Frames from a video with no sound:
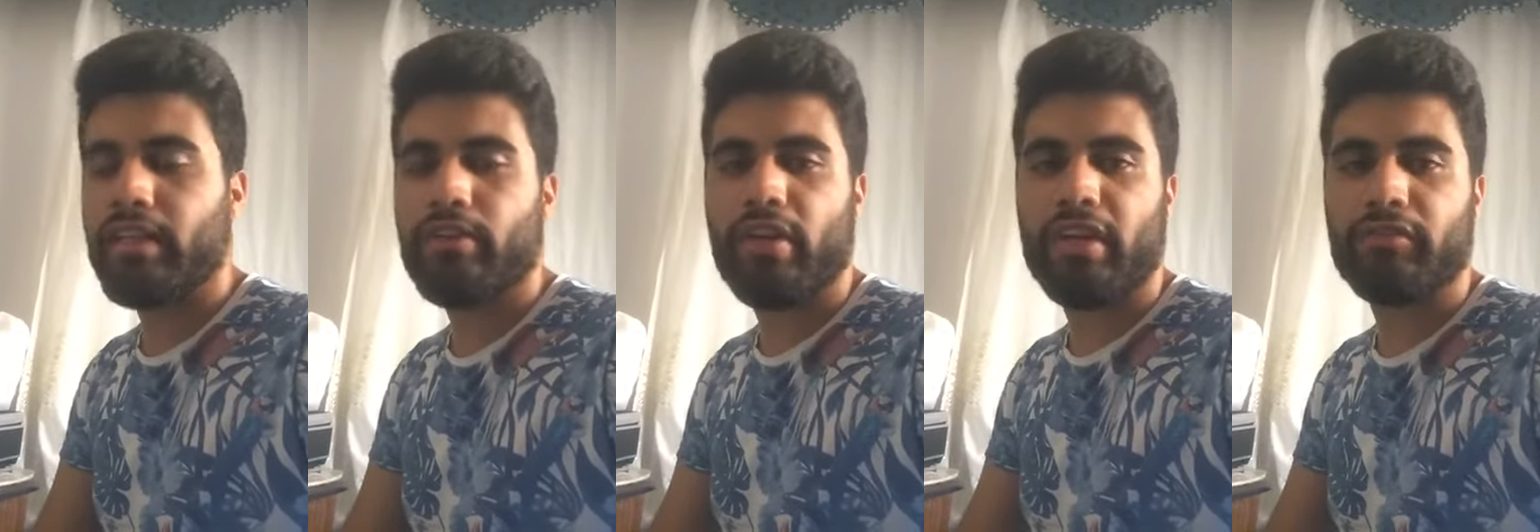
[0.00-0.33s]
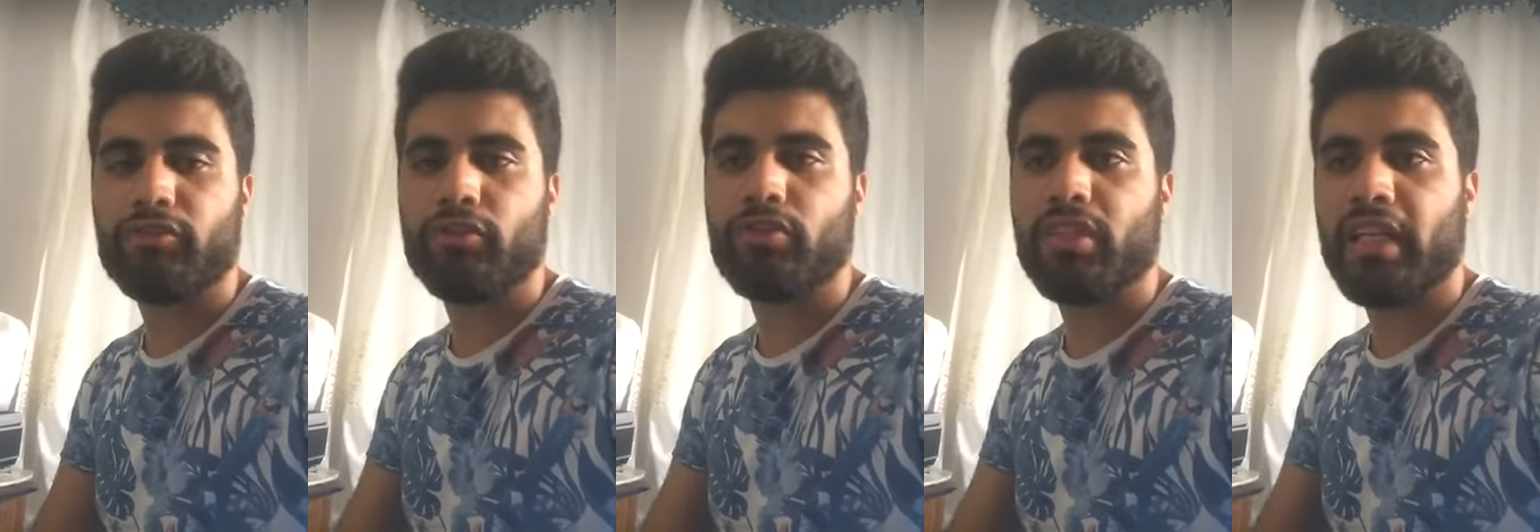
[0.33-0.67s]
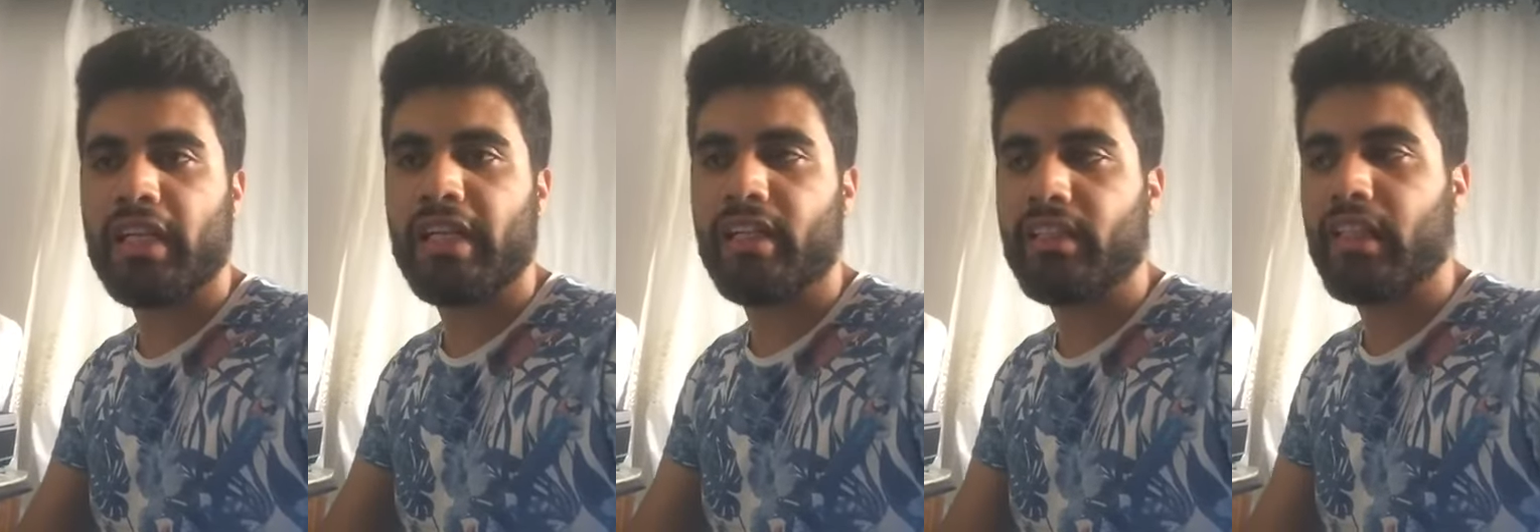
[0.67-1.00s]
You have to
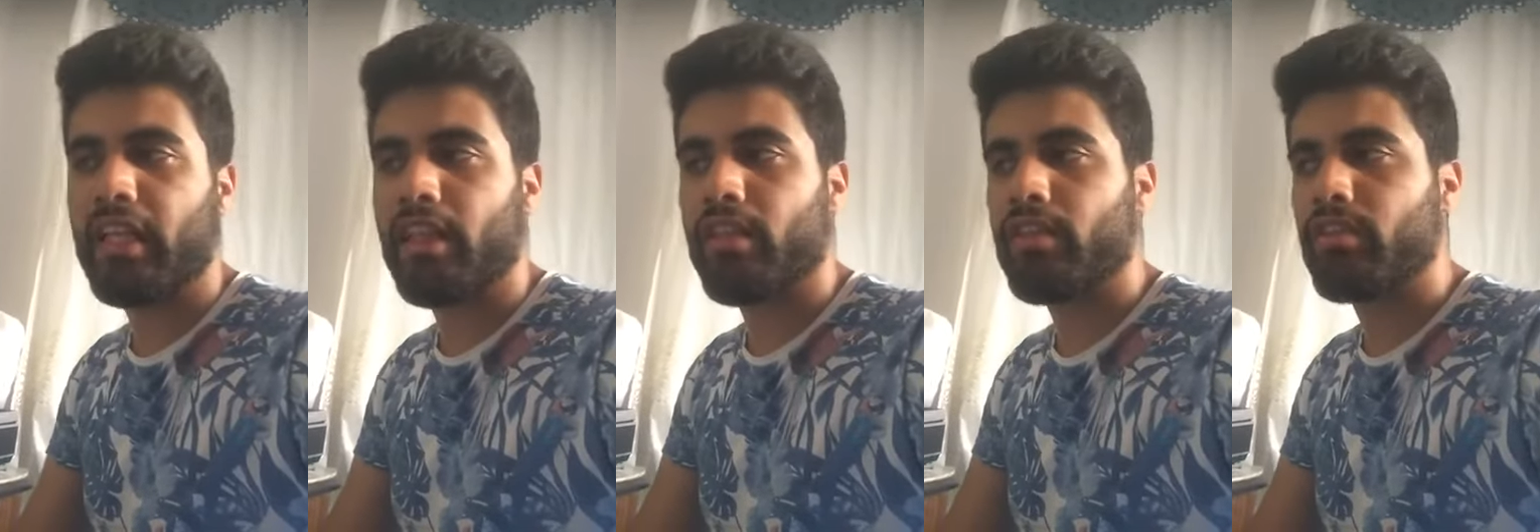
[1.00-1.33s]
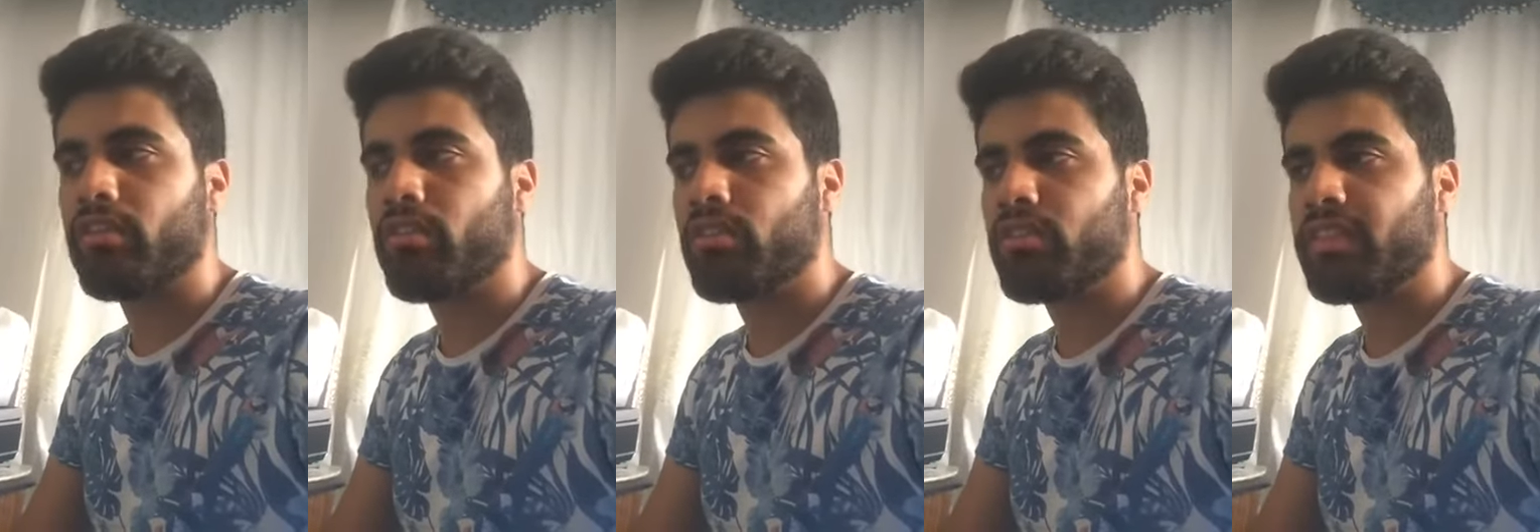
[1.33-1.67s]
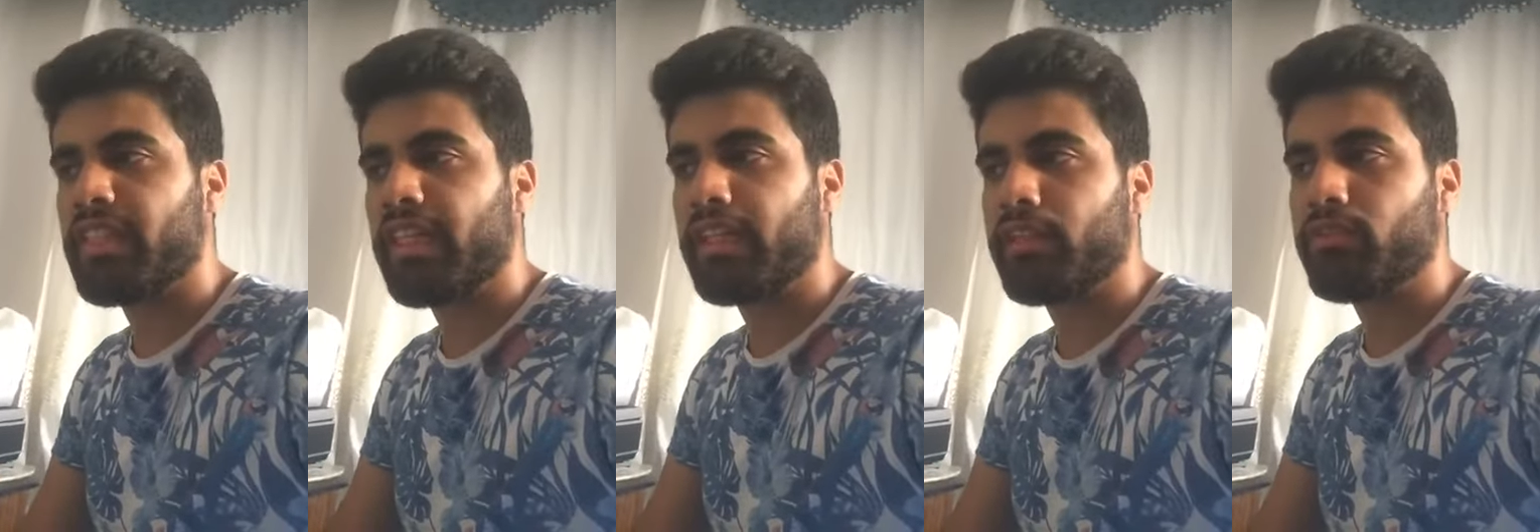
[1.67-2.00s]
dry it under the
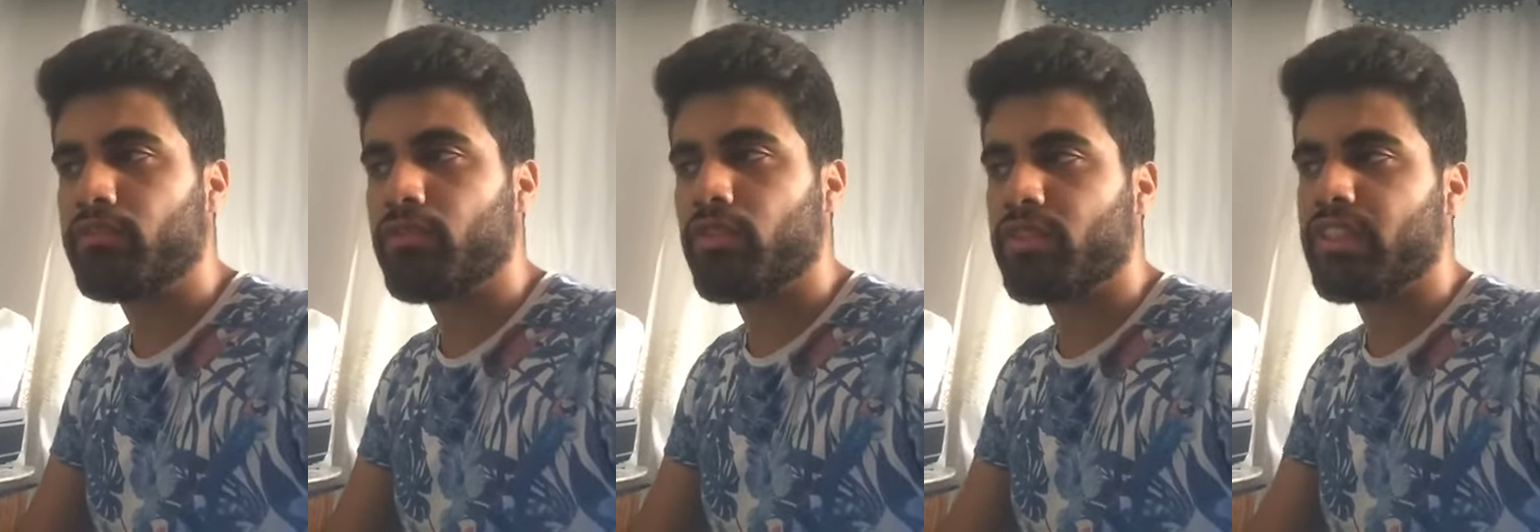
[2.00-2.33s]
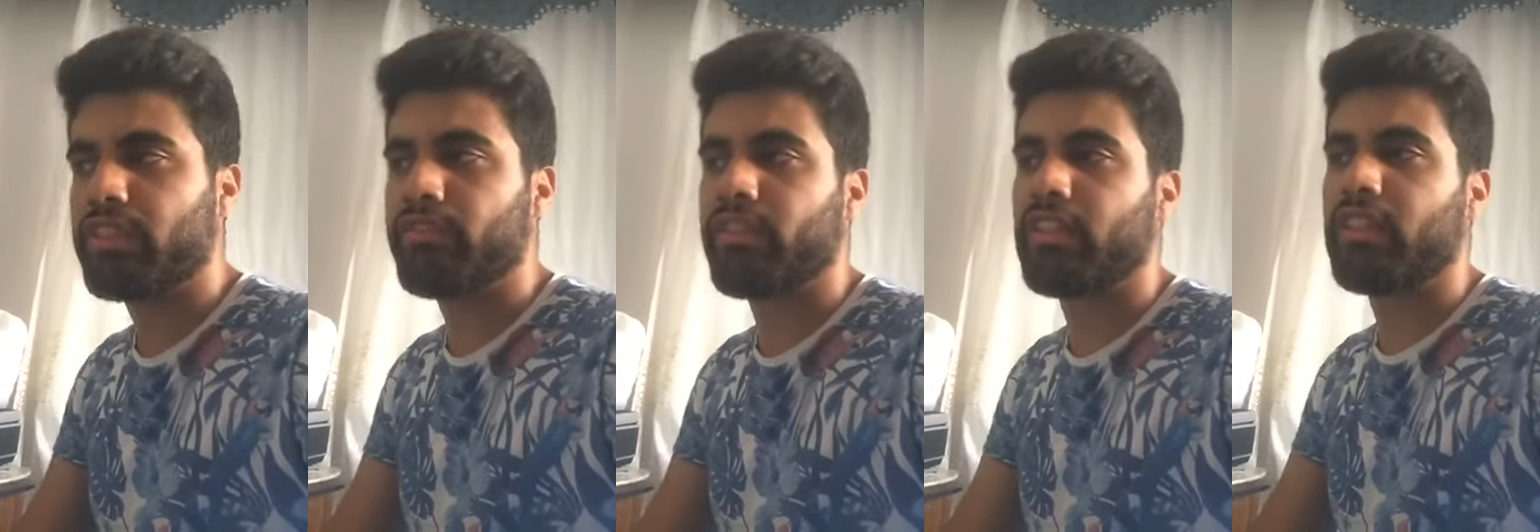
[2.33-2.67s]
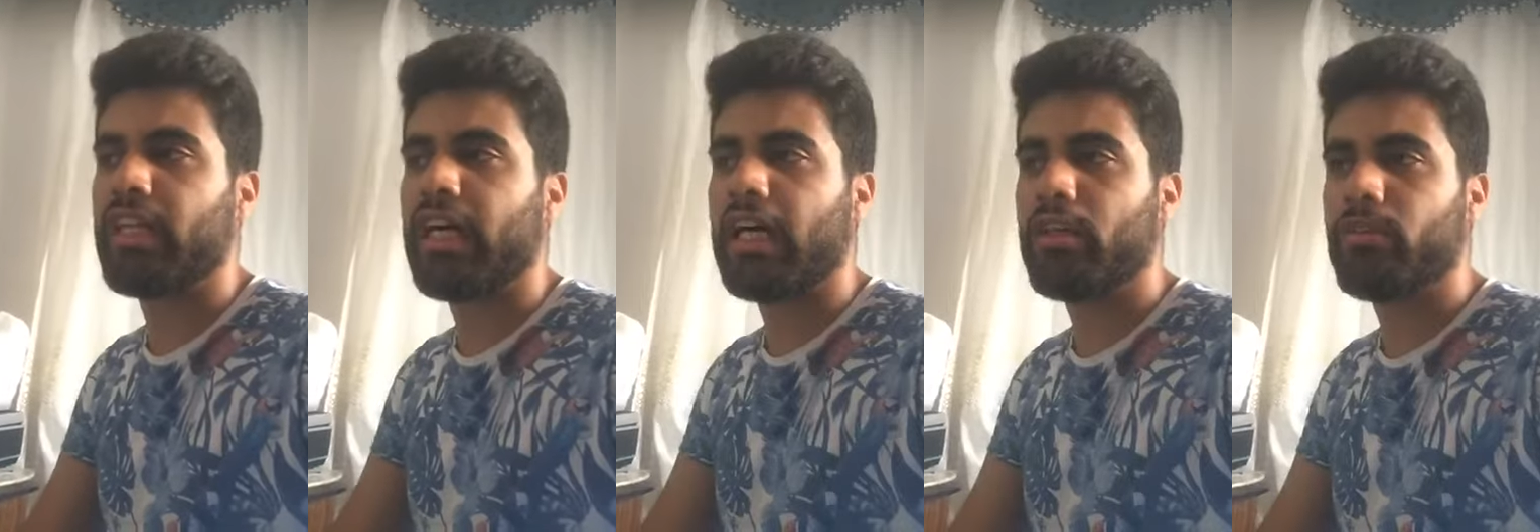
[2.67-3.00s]
sun for
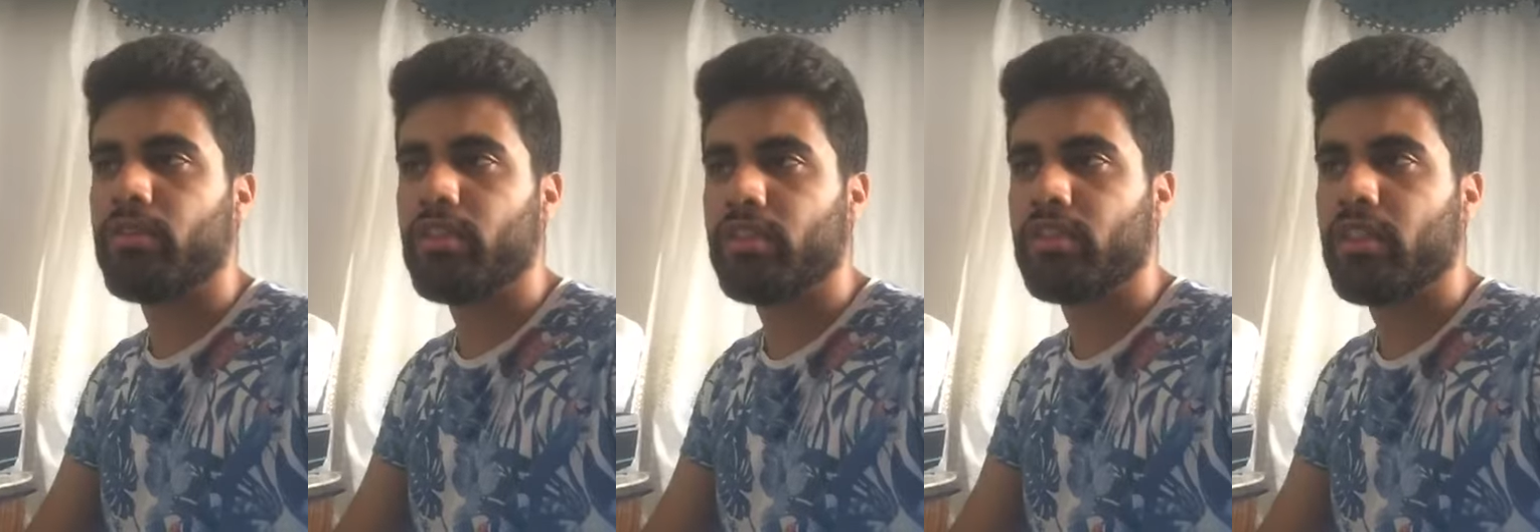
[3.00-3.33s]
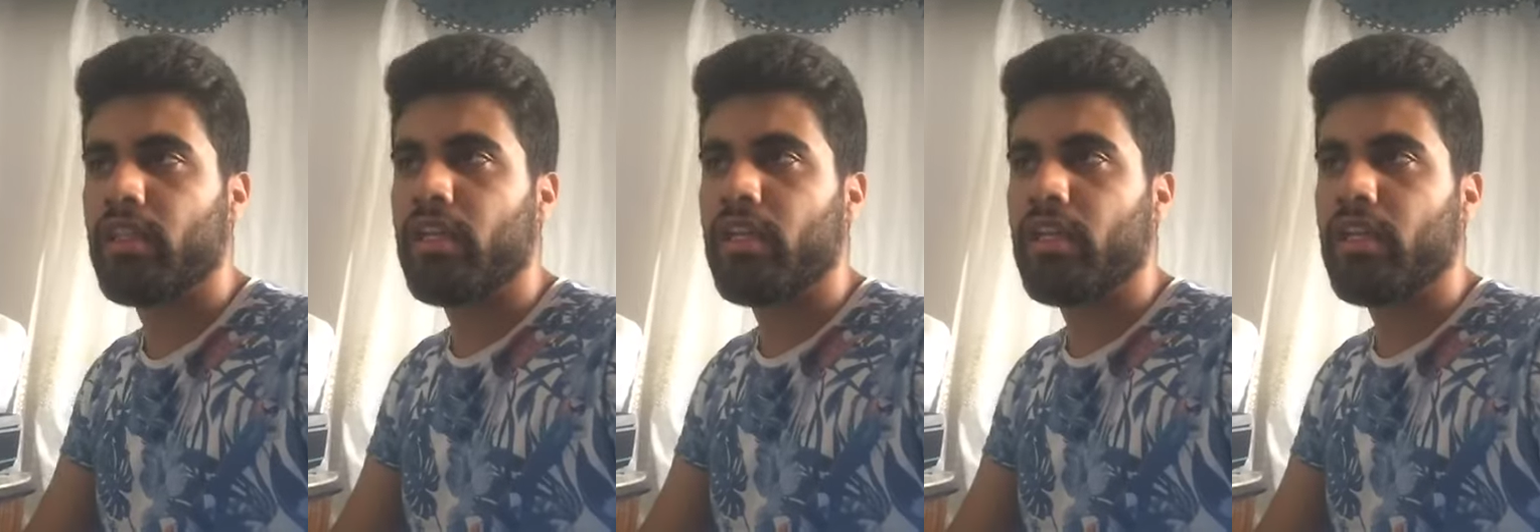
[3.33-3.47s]
several hours,